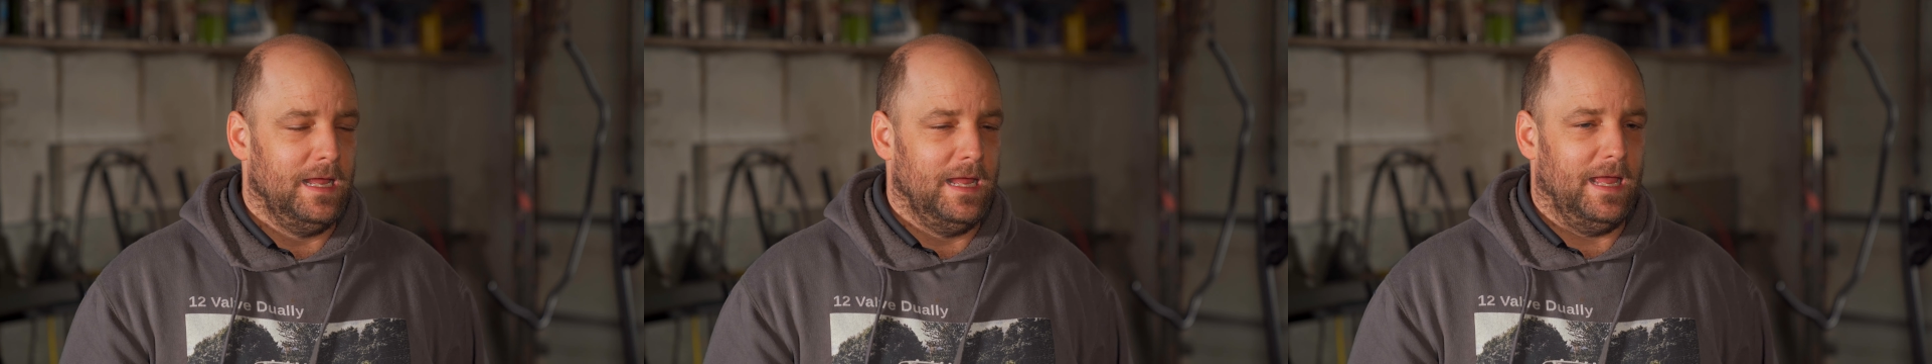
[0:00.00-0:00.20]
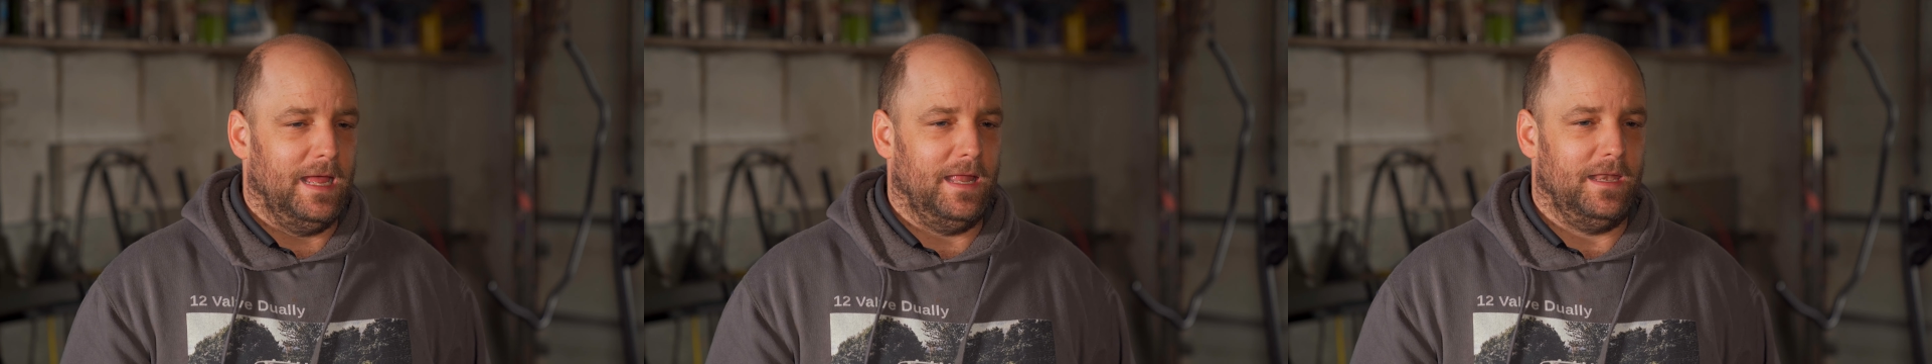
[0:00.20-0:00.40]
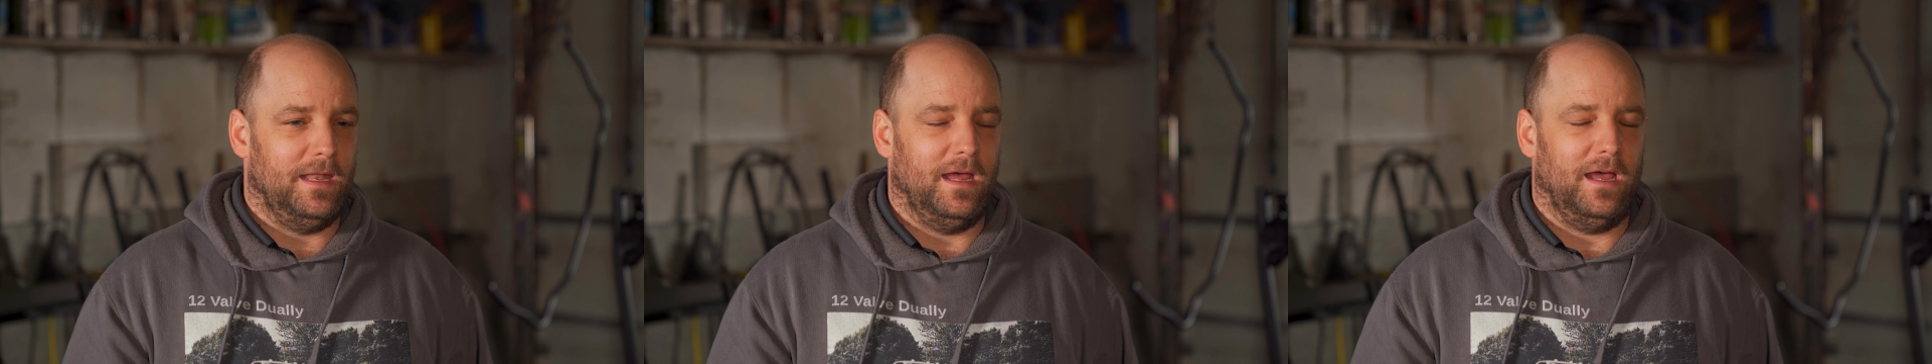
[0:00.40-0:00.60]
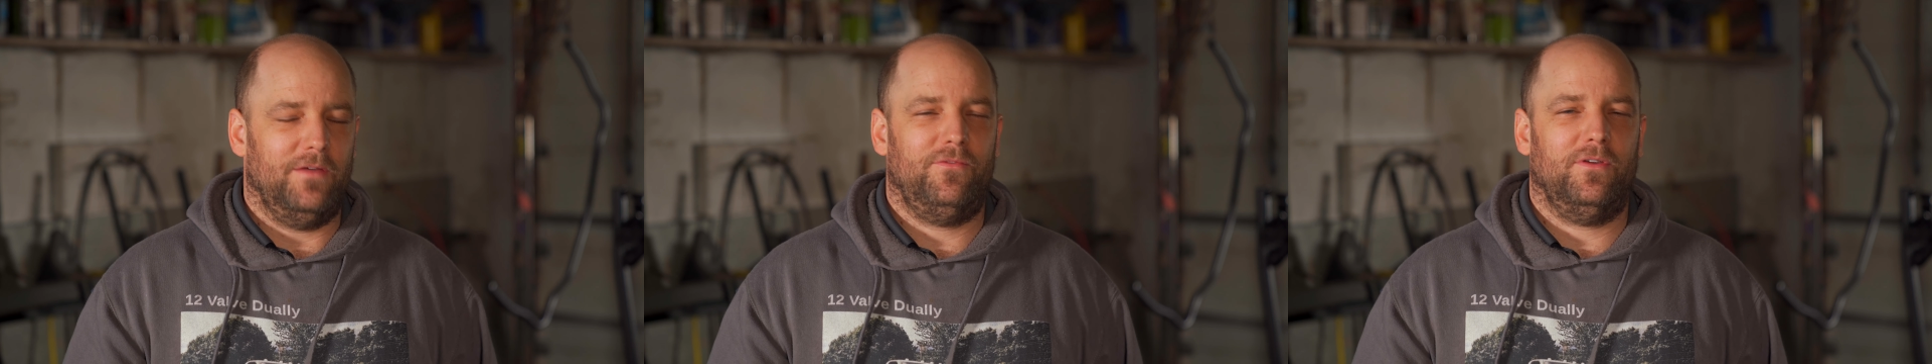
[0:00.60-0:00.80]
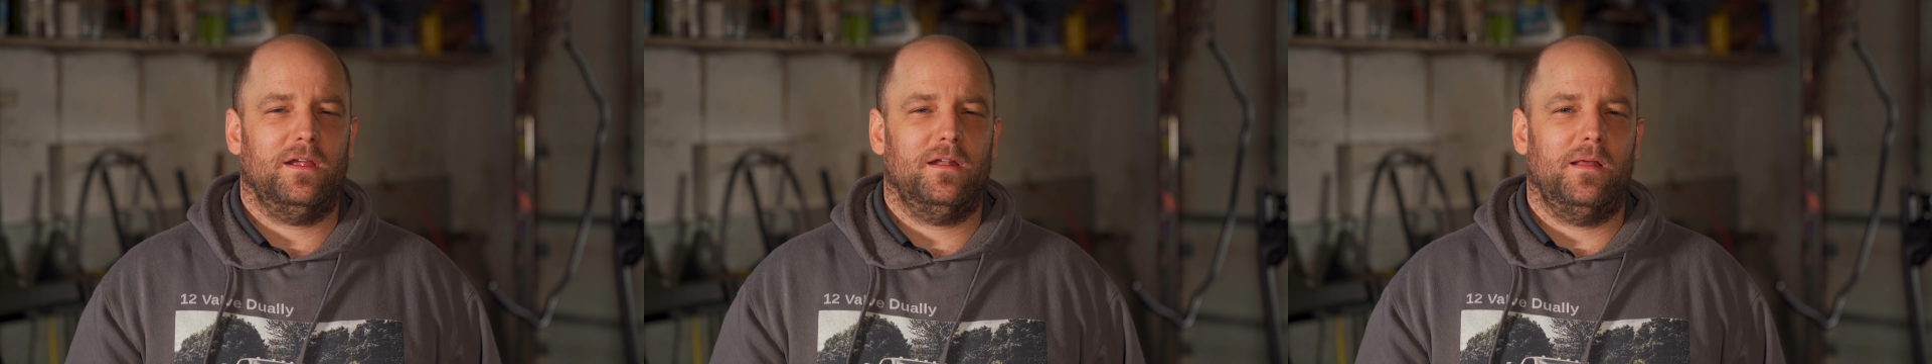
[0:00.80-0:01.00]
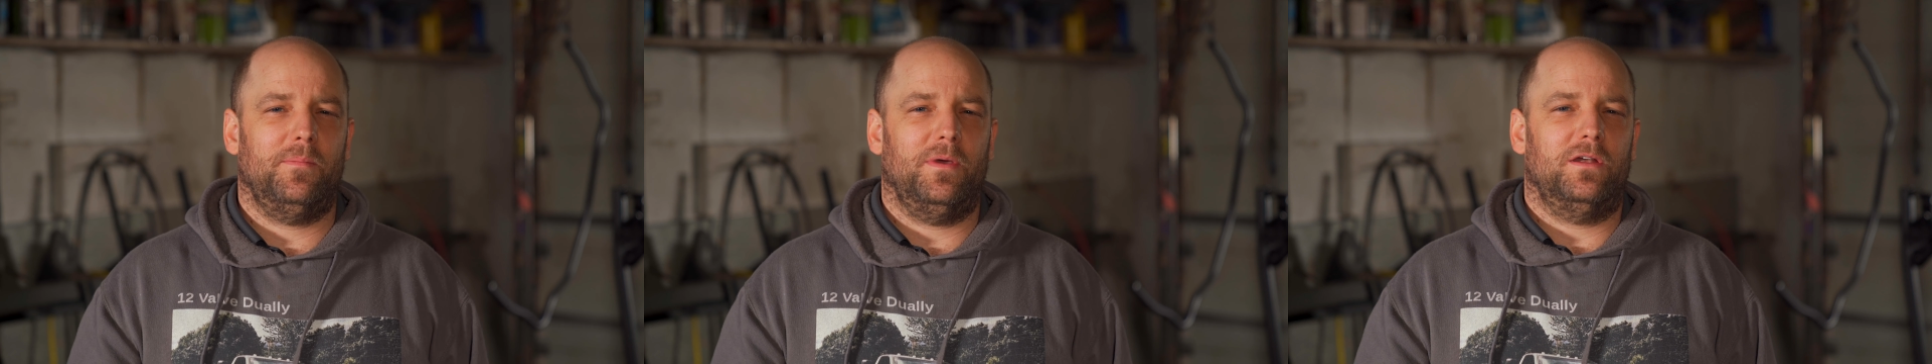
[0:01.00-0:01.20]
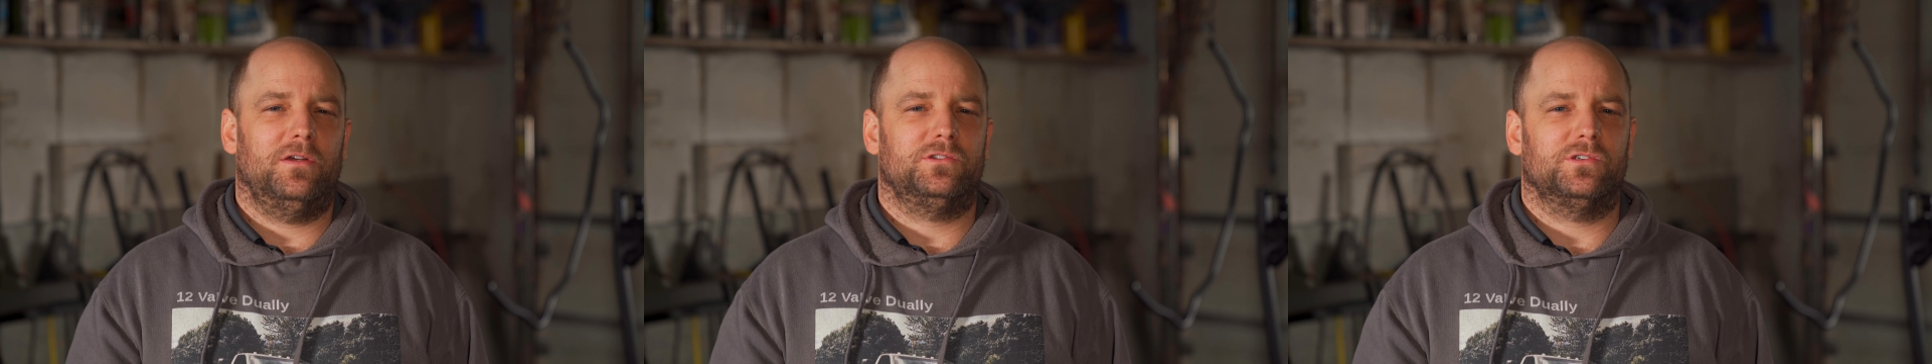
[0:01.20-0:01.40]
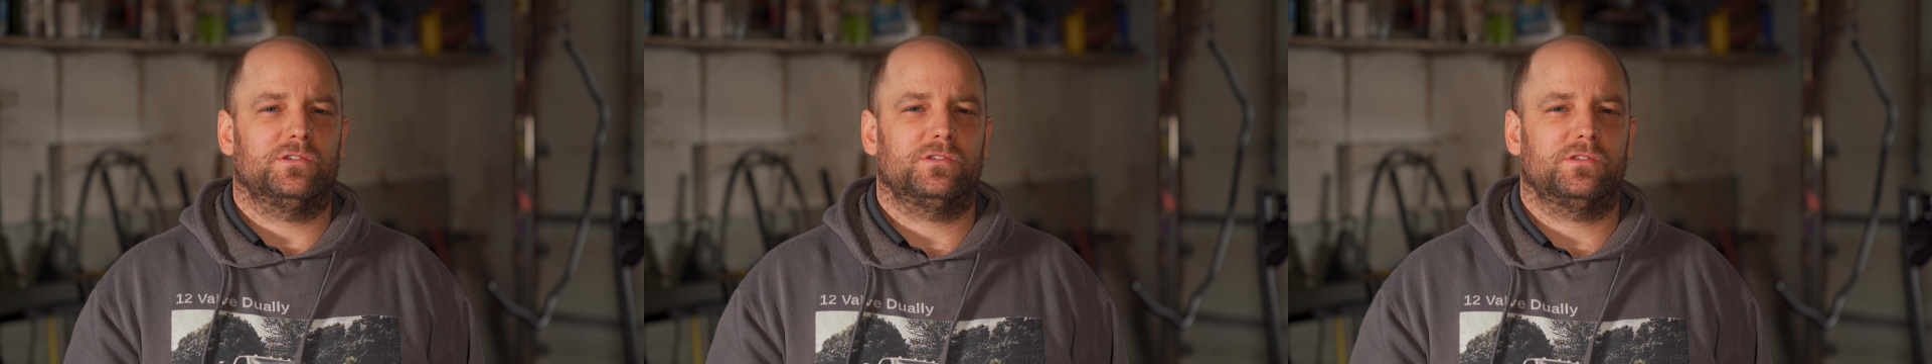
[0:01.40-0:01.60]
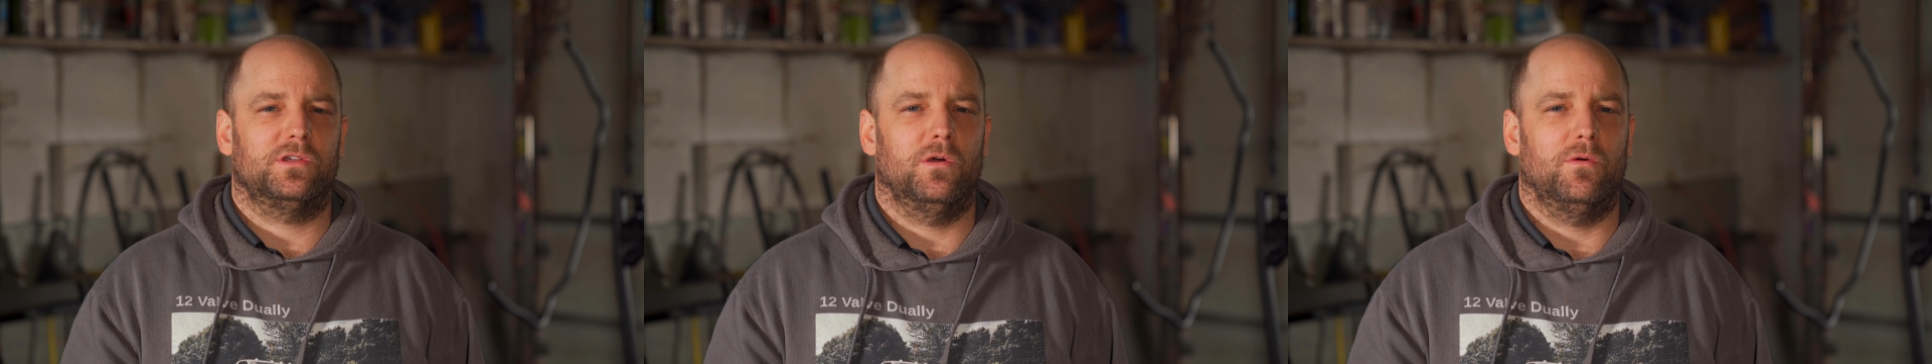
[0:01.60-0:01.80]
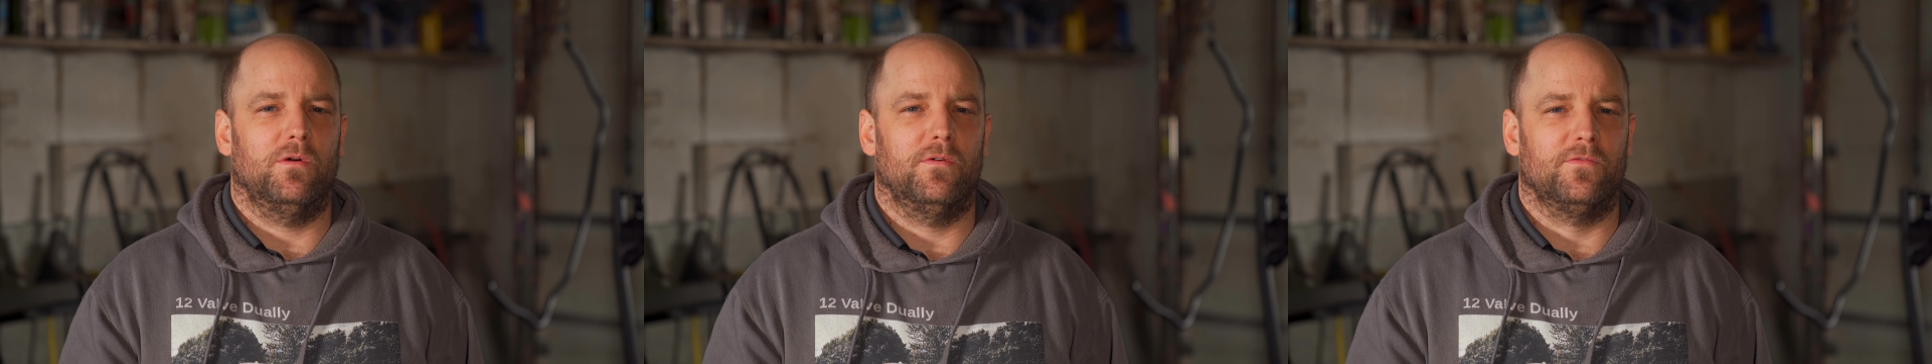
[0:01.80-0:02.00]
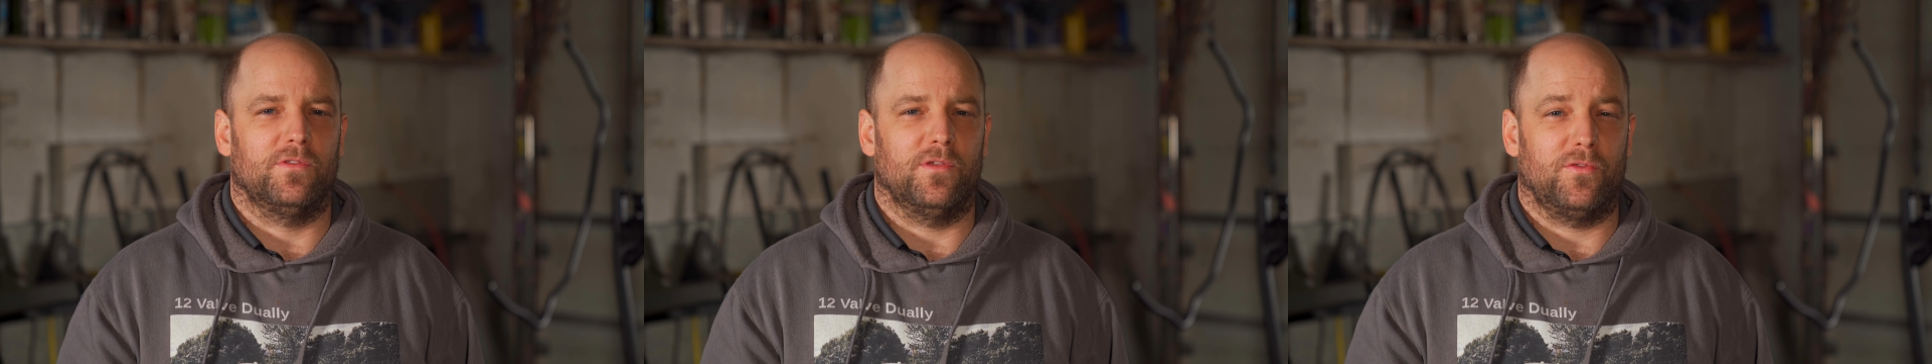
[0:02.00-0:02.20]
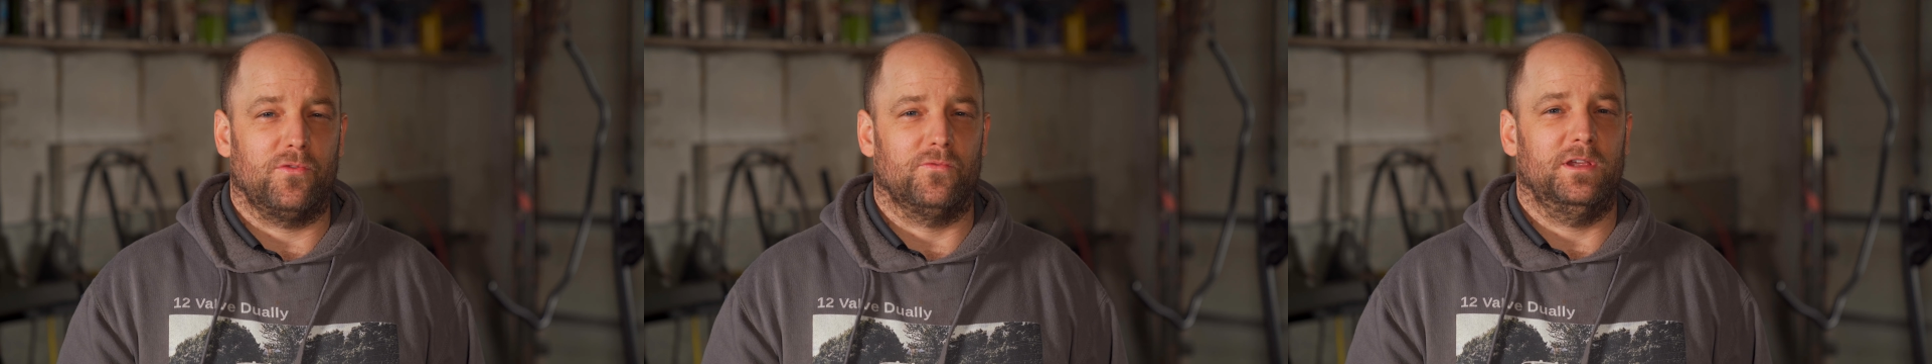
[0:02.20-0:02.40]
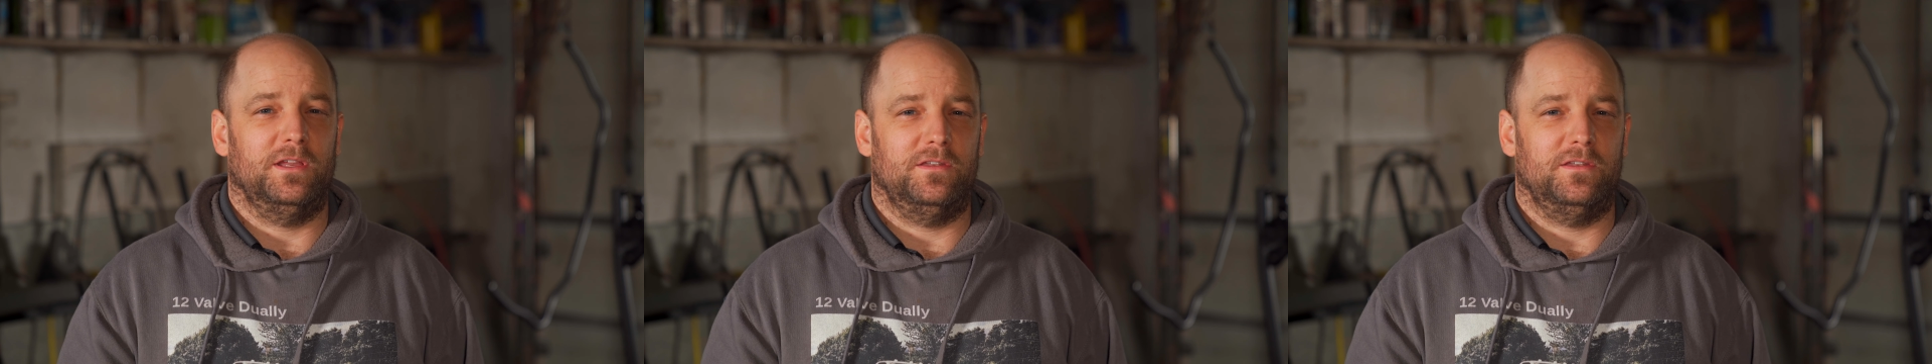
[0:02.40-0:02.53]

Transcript: and I figured I better just go over the 3